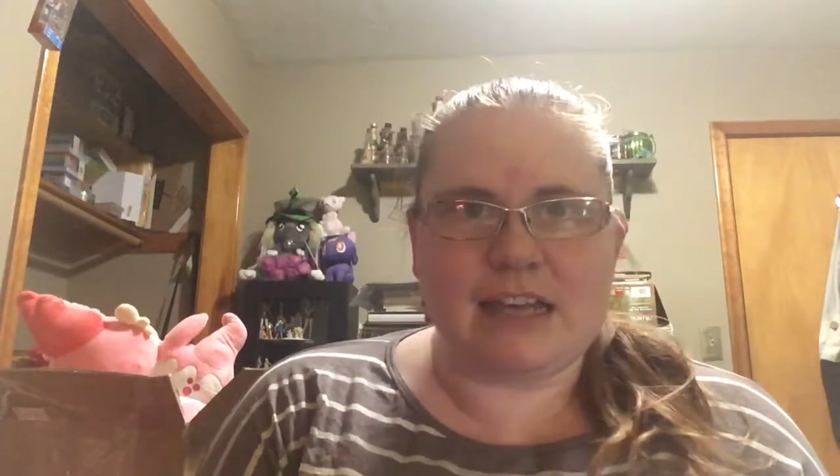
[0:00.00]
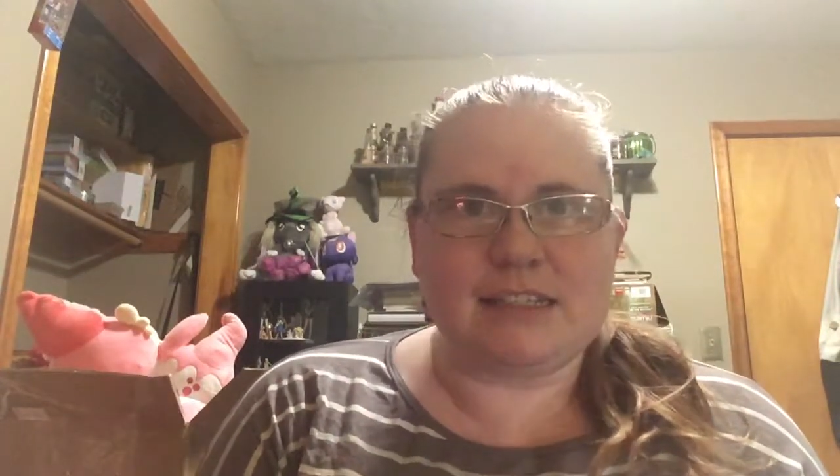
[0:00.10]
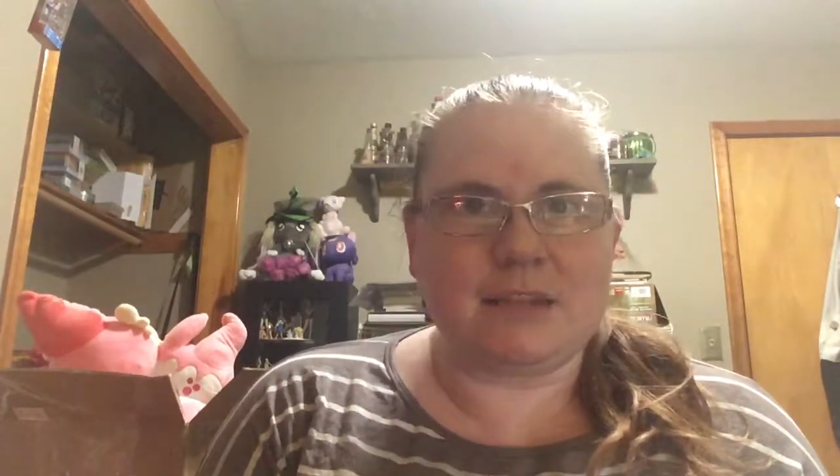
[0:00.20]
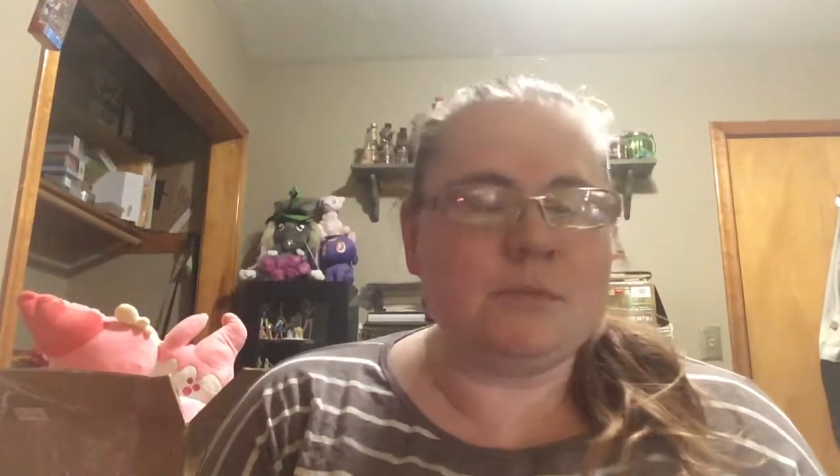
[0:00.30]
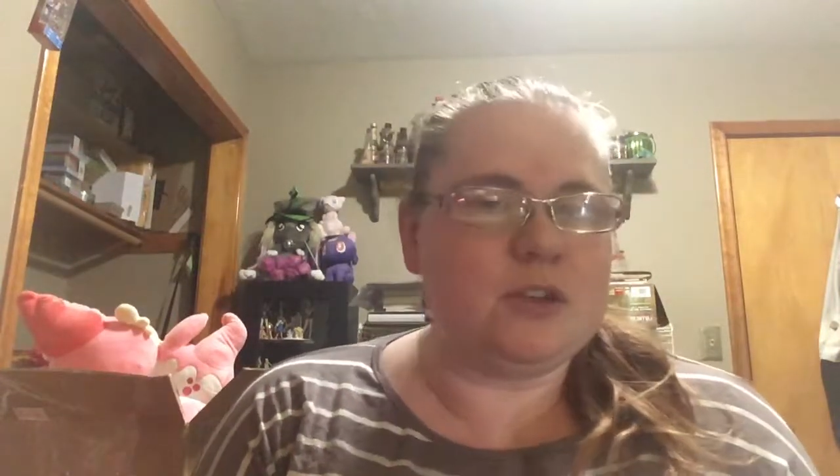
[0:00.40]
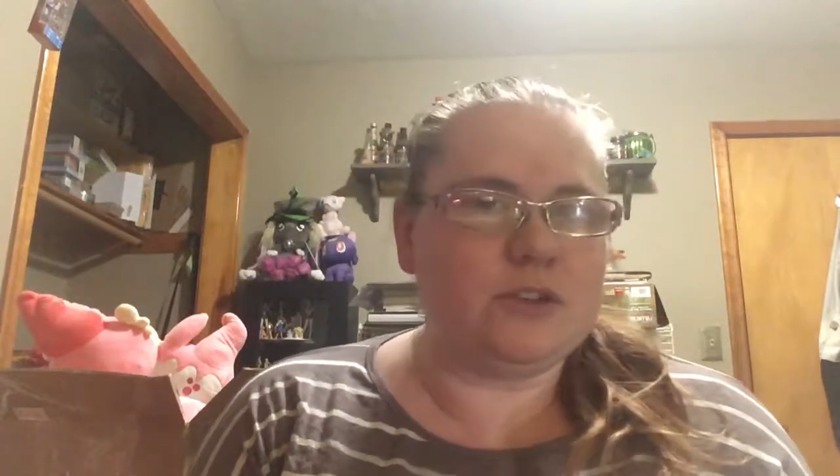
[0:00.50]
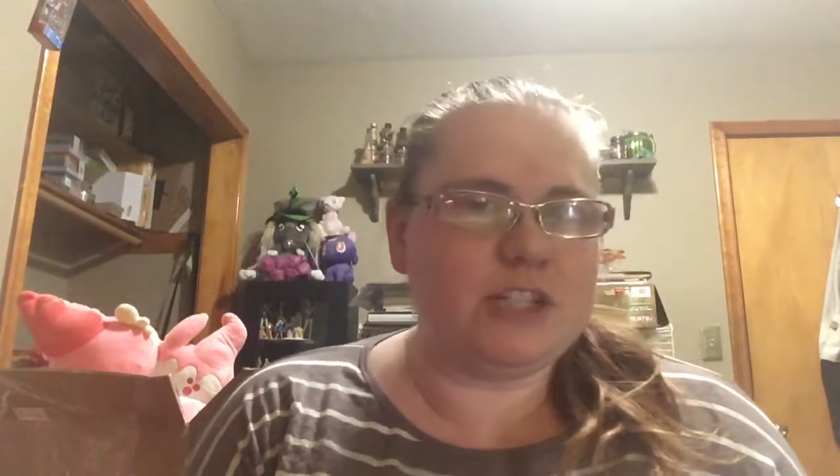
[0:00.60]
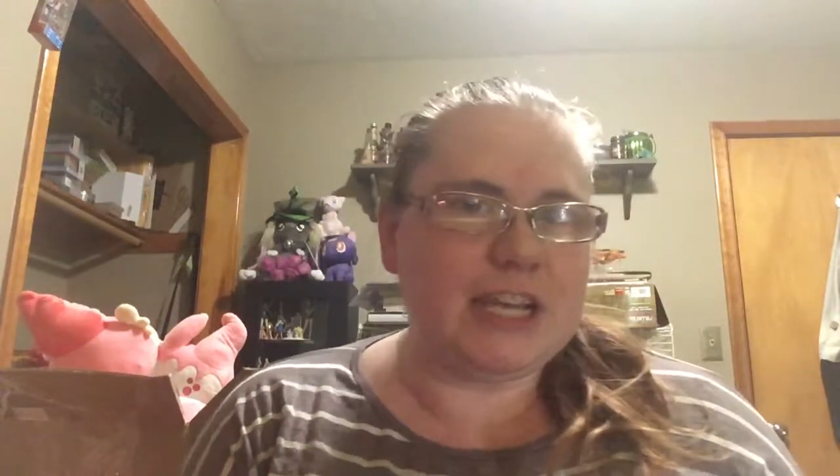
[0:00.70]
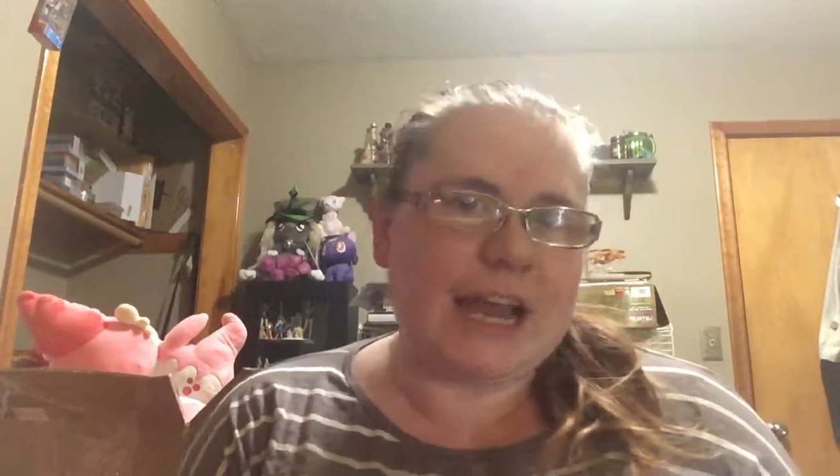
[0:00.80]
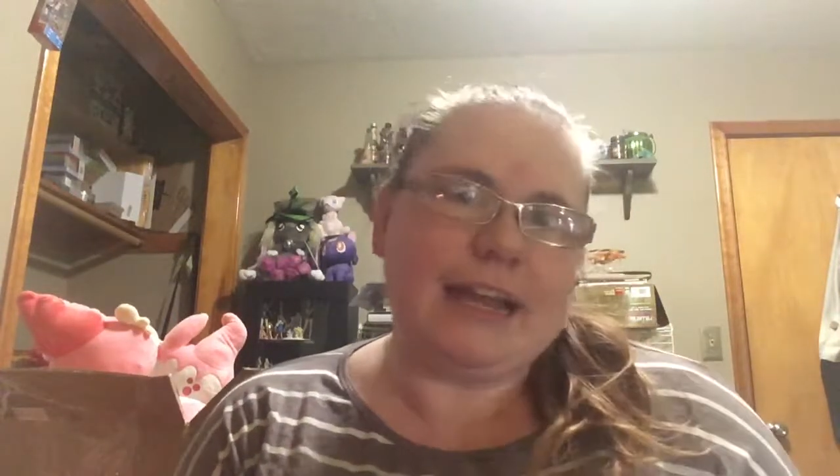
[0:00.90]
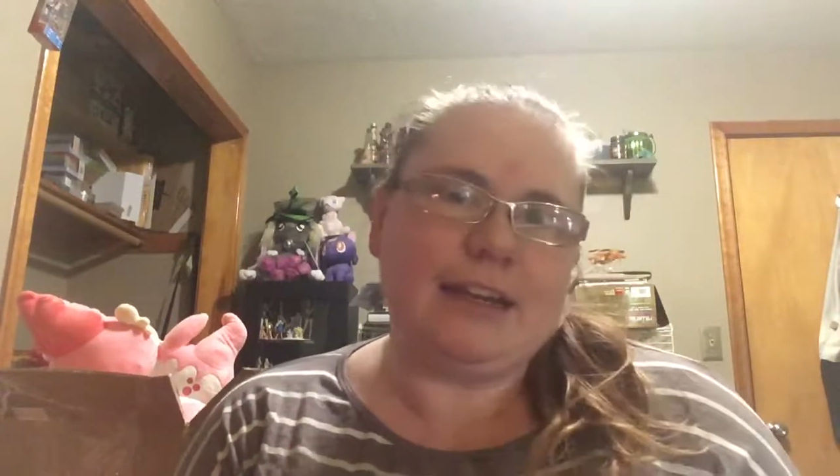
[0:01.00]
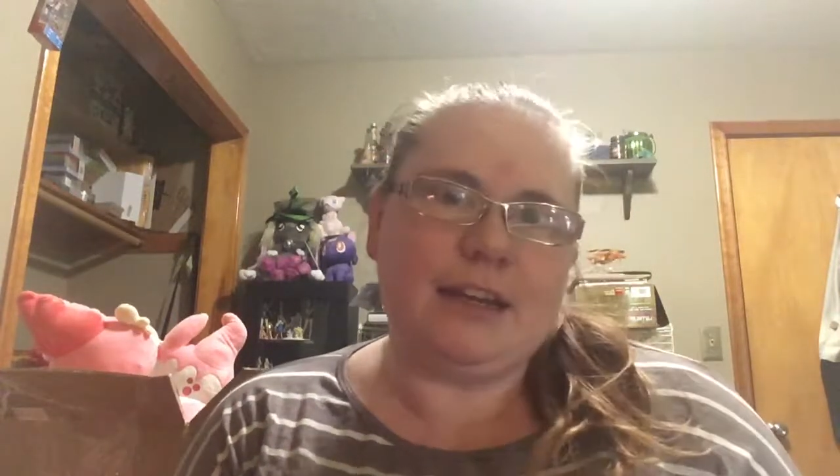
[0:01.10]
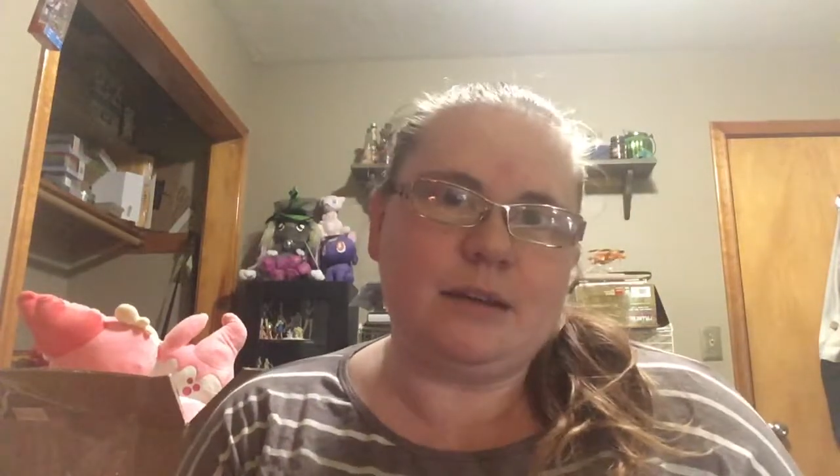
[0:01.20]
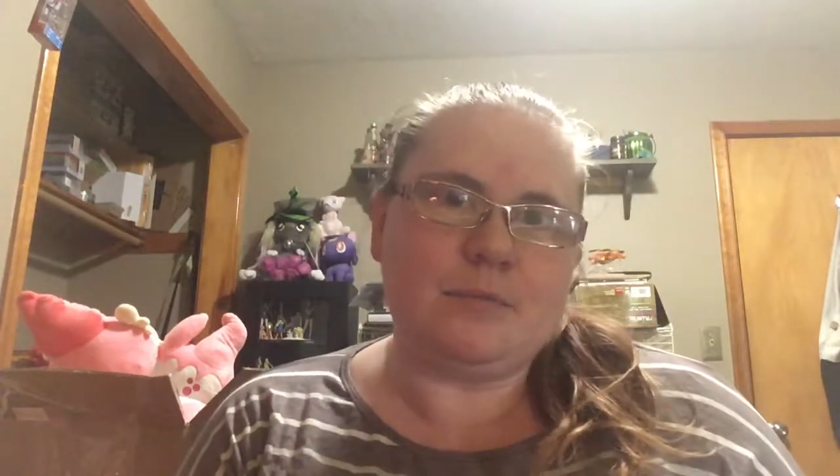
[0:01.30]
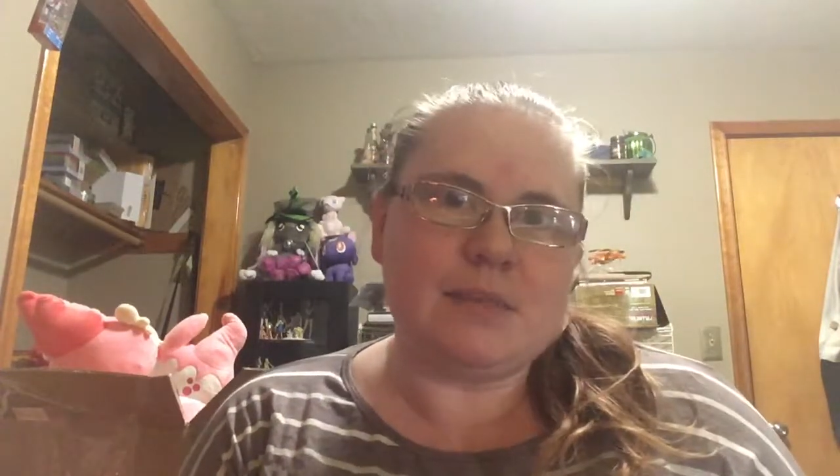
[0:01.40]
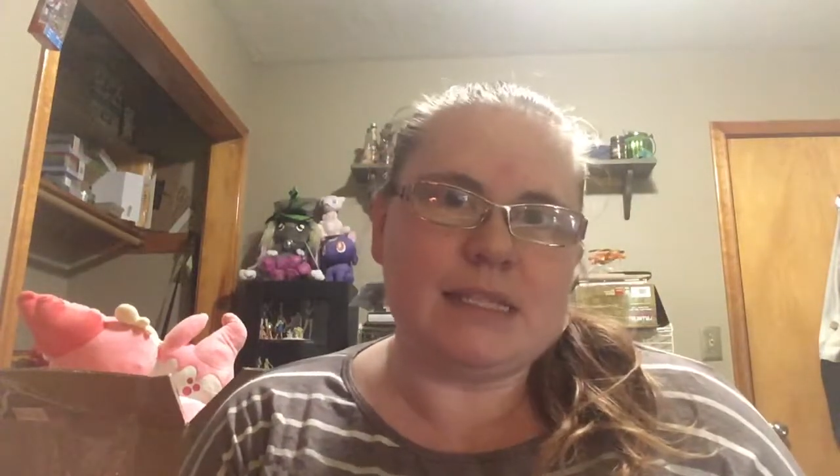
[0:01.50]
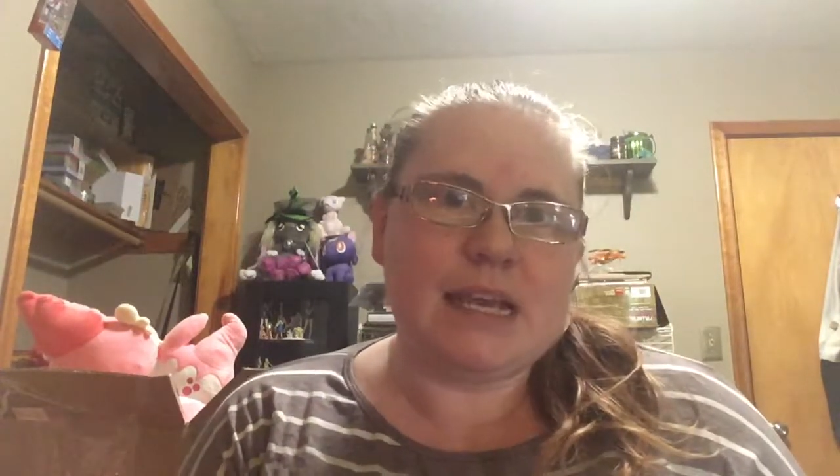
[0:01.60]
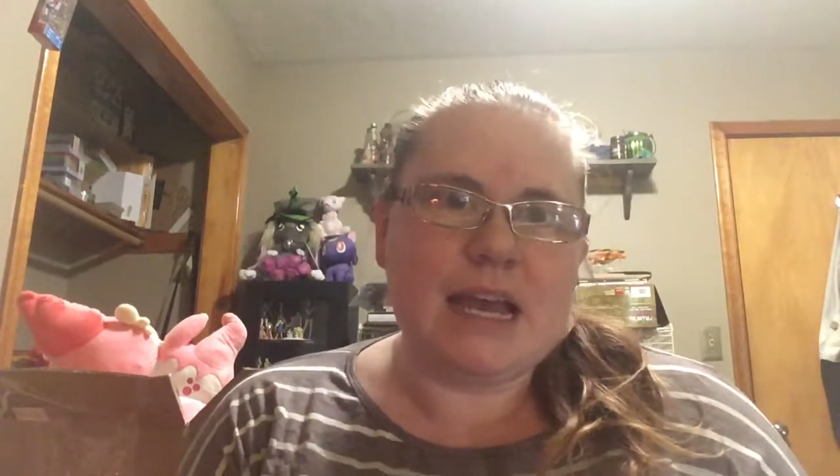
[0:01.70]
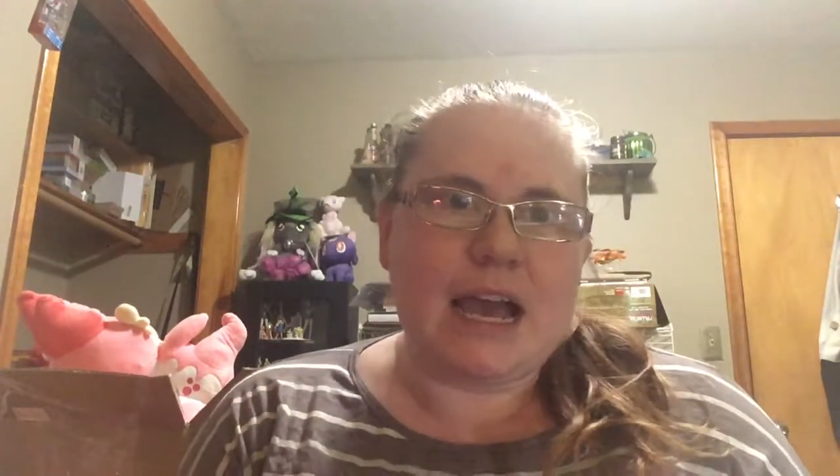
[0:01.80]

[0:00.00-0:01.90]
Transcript: Some Kuji items,